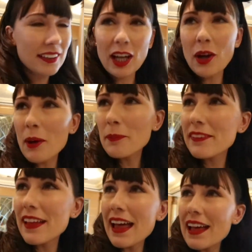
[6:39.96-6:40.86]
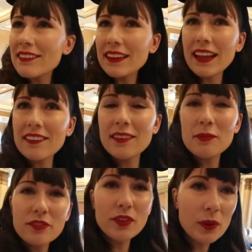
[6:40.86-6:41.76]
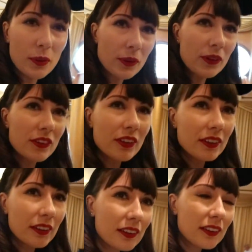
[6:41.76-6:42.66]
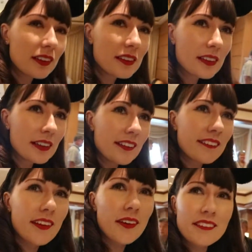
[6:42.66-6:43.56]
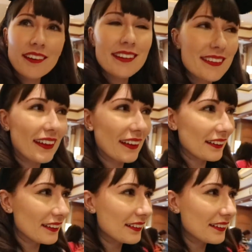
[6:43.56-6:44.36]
Go upstairs and get some food. Looks so exciting.